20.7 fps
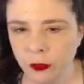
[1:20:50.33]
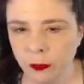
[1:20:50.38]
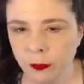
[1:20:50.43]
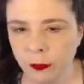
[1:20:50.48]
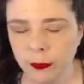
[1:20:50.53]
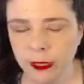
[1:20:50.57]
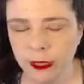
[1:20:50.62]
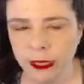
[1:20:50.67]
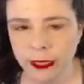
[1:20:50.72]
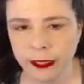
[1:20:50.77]

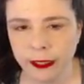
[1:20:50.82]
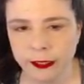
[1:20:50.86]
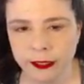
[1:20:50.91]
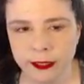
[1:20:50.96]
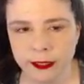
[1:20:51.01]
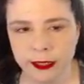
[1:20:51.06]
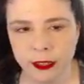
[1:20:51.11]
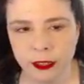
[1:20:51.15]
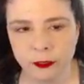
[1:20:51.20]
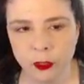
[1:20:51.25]
my
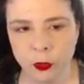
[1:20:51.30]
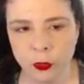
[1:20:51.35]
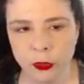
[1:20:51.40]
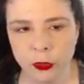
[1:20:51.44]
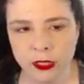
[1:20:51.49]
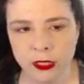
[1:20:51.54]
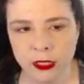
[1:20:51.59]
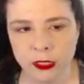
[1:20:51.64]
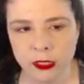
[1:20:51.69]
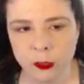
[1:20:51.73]
stuff
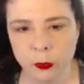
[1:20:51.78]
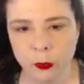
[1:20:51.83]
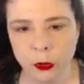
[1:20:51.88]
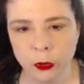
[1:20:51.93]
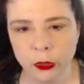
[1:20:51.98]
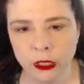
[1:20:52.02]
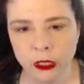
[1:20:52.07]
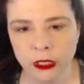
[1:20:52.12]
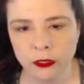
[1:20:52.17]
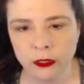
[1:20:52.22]
always gets
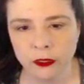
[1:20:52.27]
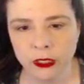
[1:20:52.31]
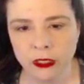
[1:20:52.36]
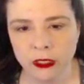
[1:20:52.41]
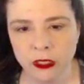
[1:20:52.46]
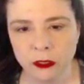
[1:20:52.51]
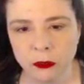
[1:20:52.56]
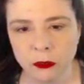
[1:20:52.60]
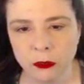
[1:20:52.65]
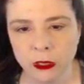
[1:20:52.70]
broken if I
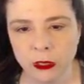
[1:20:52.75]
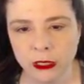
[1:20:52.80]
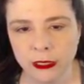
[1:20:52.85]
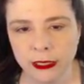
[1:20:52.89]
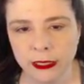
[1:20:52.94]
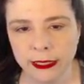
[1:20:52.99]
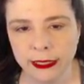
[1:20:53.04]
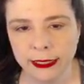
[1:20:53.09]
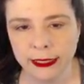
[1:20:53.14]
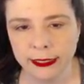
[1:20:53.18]
don't
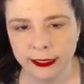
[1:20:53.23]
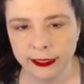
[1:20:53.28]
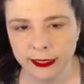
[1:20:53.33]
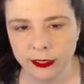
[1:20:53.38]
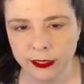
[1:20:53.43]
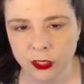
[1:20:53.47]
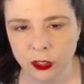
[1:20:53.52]
relink it. I